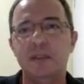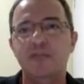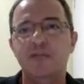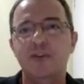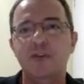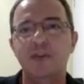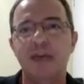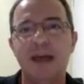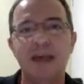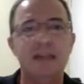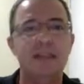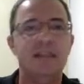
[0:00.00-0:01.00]
from the
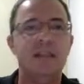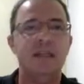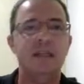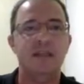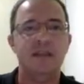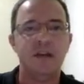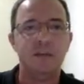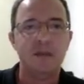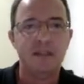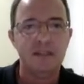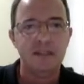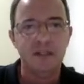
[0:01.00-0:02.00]
eigenstate
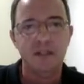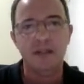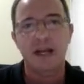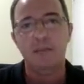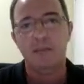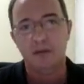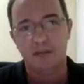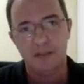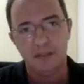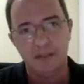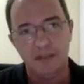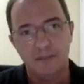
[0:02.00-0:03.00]
thermalization
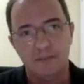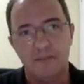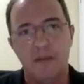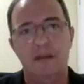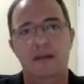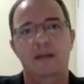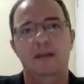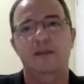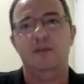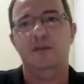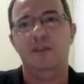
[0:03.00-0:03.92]
hypothesis. So this